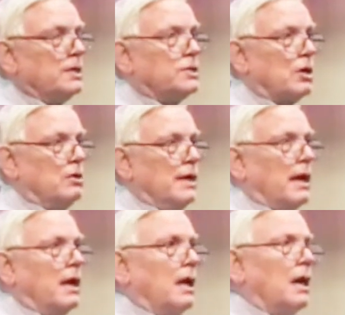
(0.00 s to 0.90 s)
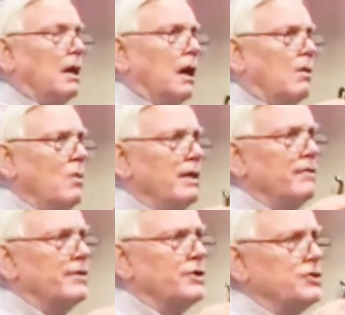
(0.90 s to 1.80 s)
So a way
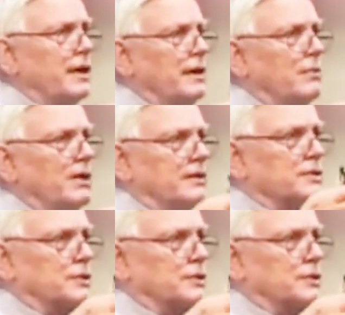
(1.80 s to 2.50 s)
of understanding what this